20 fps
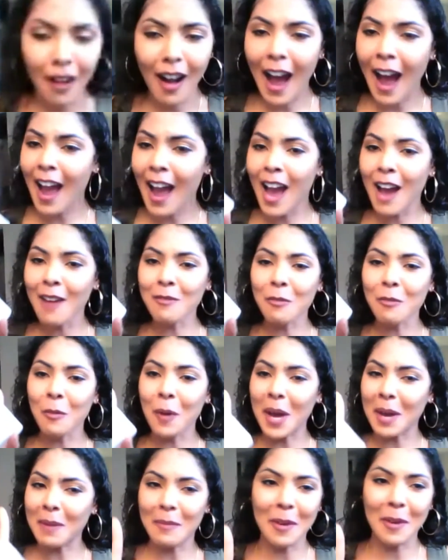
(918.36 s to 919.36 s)
I have
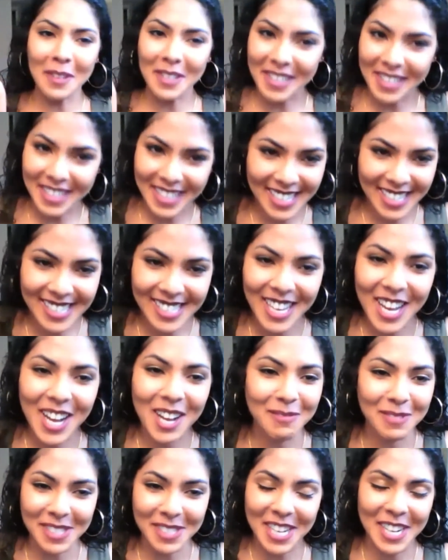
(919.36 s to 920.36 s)
way more than this
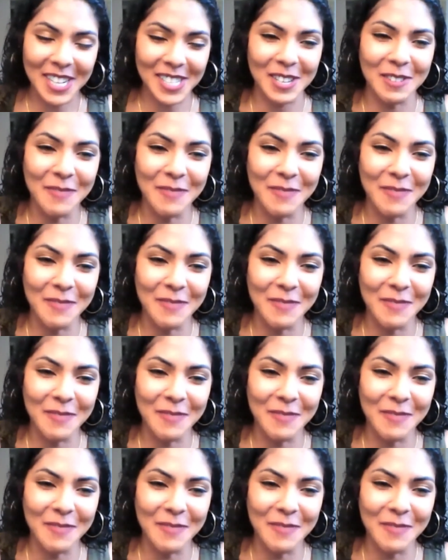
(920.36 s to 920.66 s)
upstairs.